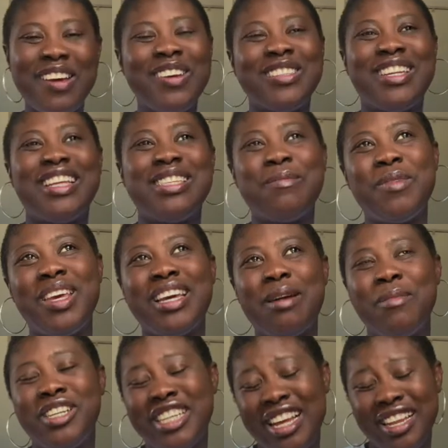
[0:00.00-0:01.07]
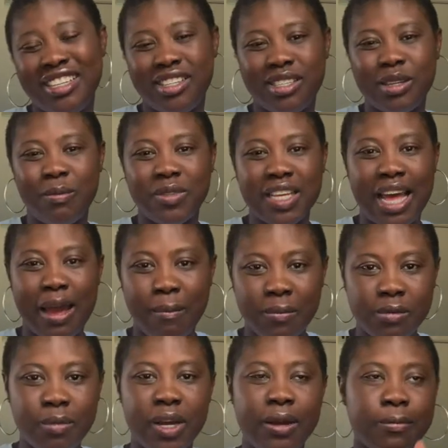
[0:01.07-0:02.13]
So it can be challenging sometimes,
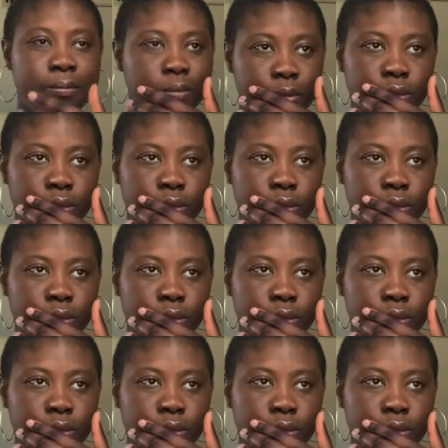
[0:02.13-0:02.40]
but